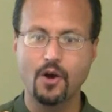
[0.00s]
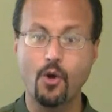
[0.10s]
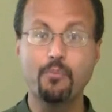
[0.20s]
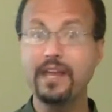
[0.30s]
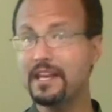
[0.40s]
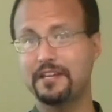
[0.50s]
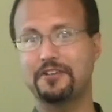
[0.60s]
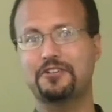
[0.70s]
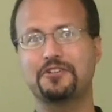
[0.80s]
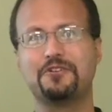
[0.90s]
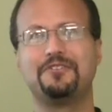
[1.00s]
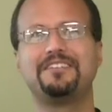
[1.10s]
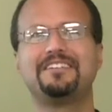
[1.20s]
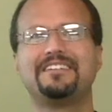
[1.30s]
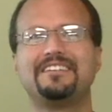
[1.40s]
obedient Jew
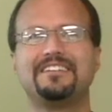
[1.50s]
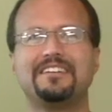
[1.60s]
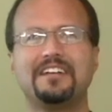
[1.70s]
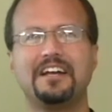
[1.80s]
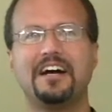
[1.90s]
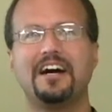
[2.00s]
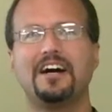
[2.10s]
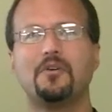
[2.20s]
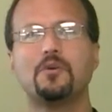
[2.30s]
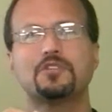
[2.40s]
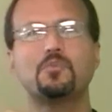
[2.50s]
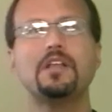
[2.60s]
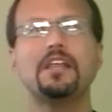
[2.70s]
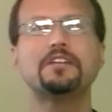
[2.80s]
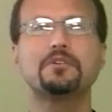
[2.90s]
was
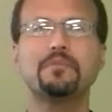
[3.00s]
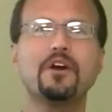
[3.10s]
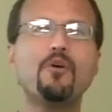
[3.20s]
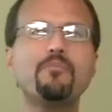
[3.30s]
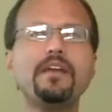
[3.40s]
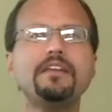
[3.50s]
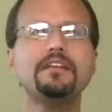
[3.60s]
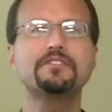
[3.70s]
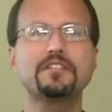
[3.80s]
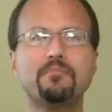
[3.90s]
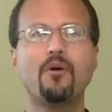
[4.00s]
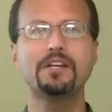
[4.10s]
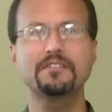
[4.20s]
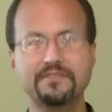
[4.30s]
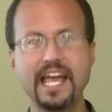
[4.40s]
willing to be obedient to the
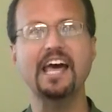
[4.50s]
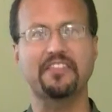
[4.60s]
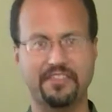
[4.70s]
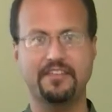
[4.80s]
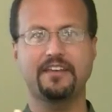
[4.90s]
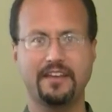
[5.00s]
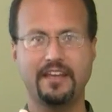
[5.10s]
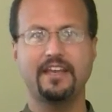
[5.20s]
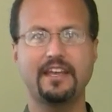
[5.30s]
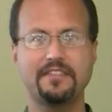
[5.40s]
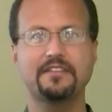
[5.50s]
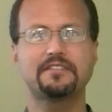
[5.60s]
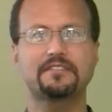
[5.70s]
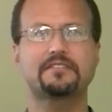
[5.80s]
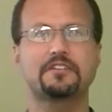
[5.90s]
point of death in
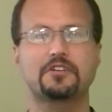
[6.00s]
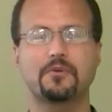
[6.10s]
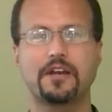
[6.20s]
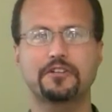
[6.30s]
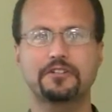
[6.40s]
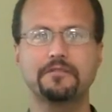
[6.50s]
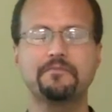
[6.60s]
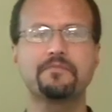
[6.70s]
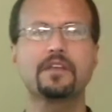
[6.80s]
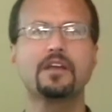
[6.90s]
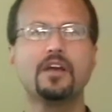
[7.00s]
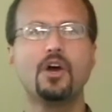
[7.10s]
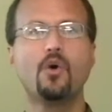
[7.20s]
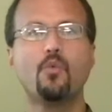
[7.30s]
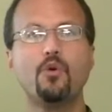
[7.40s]
this situation
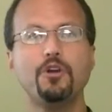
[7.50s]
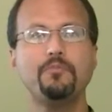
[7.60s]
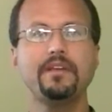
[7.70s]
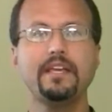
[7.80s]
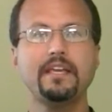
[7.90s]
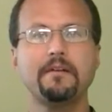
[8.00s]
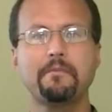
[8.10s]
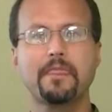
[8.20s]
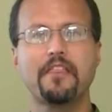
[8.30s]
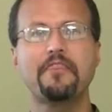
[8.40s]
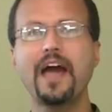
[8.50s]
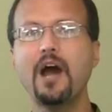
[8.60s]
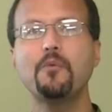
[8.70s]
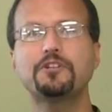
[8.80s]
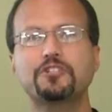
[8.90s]
would be
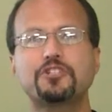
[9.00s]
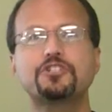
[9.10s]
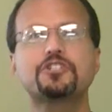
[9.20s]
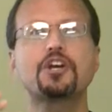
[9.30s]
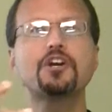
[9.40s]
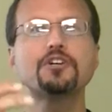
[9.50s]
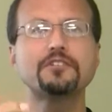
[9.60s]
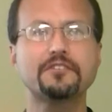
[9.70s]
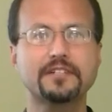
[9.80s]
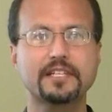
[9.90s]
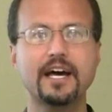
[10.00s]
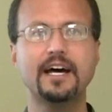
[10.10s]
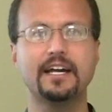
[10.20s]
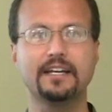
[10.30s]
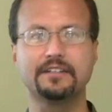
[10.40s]
that which turned the
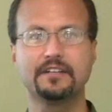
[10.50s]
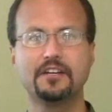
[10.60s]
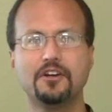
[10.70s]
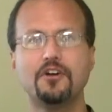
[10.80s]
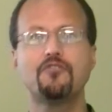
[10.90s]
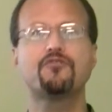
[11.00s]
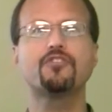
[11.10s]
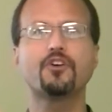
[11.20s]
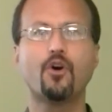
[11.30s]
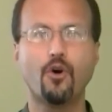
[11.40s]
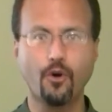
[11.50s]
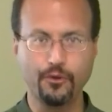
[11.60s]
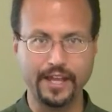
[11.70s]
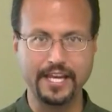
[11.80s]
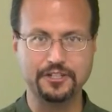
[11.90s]
tide for the whole
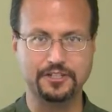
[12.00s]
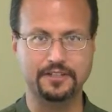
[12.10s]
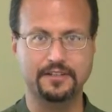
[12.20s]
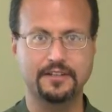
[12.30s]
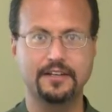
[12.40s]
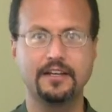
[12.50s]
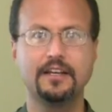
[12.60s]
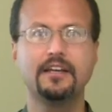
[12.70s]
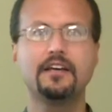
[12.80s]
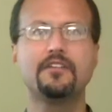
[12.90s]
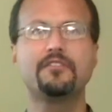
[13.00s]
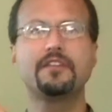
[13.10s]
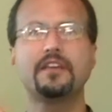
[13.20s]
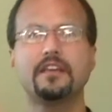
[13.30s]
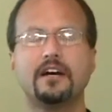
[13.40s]
nation.
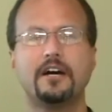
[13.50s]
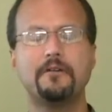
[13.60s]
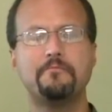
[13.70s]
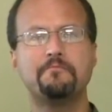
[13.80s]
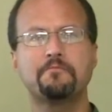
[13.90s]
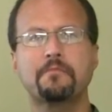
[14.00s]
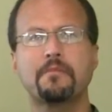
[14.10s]
The